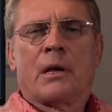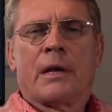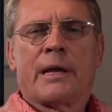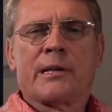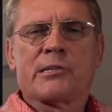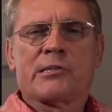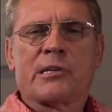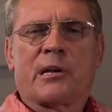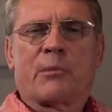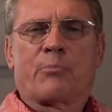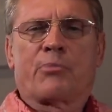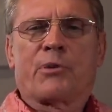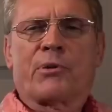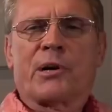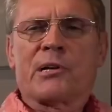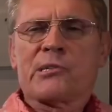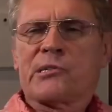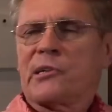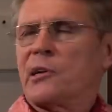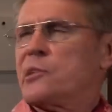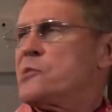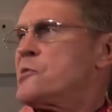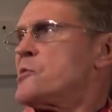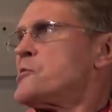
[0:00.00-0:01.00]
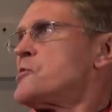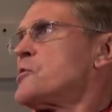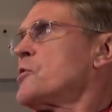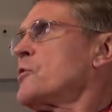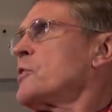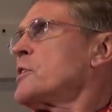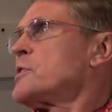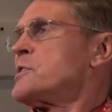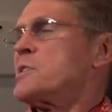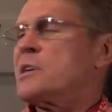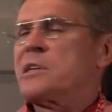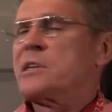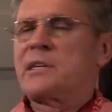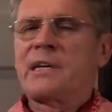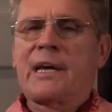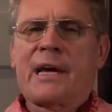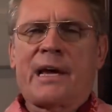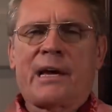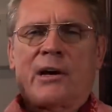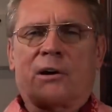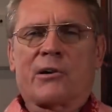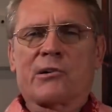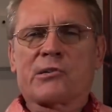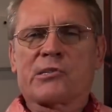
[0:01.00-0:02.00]
He said processes occurring
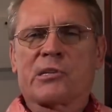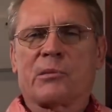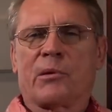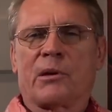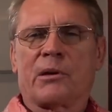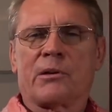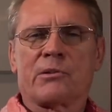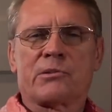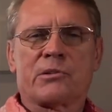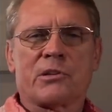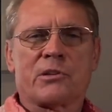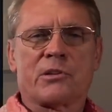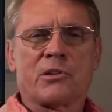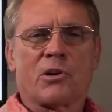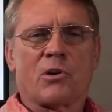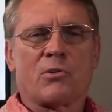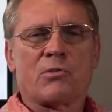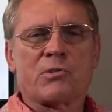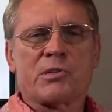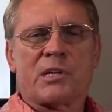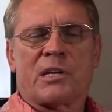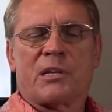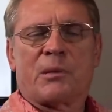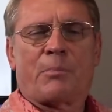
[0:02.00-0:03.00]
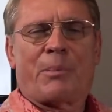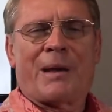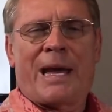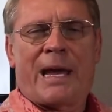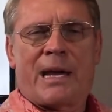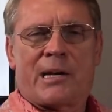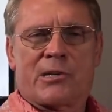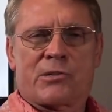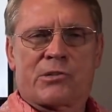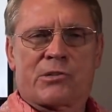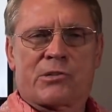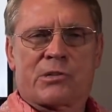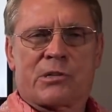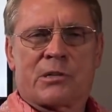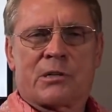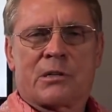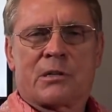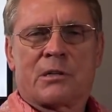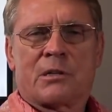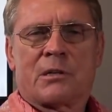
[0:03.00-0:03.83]
today are similar to those in the past.